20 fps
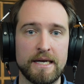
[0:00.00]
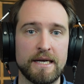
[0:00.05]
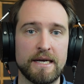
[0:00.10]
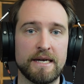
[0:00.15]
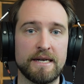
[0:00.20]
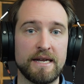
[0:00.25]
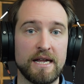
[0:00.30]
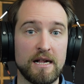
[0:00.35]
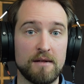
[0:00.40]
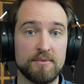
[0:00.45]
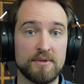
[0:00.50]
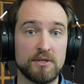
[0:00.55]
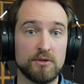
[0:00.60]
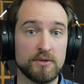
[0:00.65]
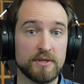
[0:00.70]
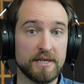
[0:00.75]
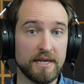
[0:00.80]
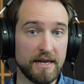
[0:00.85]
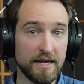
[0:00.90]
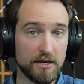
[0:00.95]
It helps you
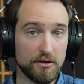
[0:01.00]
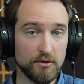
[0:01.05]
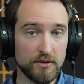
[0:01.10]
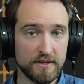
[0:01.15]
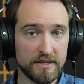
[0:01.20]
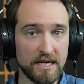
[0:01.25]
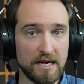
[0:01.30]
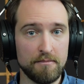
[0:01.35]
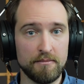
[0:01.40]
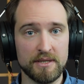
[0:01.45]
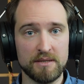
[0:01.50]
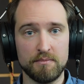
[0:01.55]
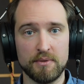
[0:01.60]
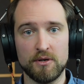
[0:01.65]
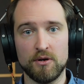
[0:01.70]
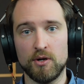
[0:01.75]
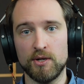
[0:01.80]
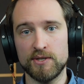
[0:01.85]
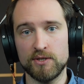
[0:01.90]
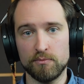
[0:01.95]
select good samples, but
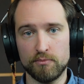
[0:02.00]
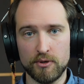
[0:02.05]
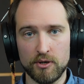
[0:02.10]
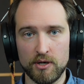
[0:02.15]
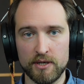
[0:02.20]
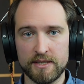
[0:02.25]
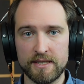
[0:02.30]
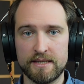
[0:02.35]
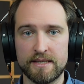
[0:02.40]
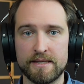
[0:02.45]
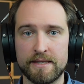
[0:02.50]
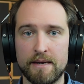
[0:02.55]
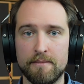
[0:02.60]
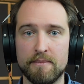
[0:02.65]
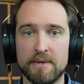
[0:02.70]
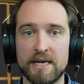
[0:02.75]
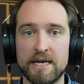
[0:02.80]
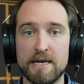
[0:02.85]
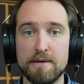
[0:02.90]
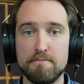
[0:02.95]
also process them
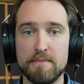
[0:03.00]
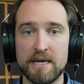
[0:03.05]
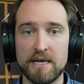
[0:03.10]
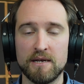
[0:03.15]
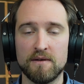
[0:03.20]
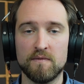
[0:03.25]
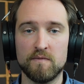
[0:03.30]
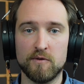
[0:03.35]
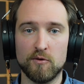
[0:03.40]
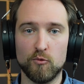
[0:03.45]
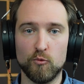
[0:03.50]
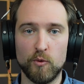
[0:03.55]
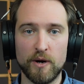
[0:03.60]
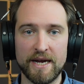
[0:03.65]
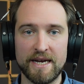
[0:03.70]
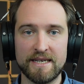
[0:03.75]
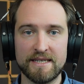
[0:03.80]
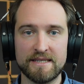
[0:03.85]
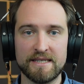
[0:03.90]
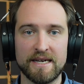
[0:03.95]
in meaningful
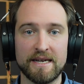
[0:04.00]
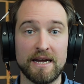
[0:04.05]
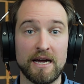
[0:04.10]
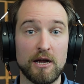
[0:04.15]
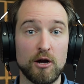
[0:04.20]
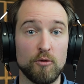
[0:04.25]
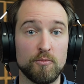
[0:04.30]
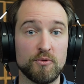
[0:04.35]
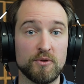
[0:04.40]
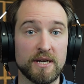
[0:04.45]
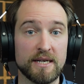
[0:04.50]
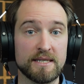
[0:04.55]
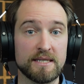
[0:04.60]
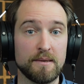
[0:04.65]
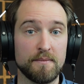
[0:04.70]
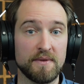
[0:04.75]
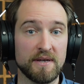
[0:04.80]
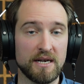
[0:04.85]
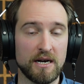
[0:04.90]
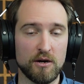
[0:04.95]
ways. And I hope you get
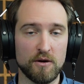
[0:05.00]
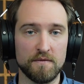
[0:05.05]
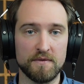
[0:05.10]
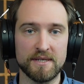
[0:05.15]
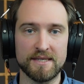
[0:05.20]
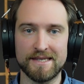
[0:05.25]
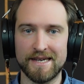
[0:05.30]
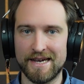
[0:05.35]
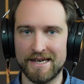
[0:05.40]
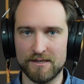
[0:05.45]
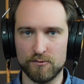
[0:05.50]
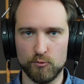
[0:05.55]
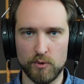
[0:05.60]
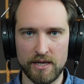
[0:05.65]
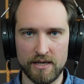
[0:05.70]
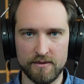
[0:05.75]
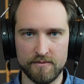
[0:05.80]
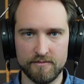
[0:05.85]
something out of this as well.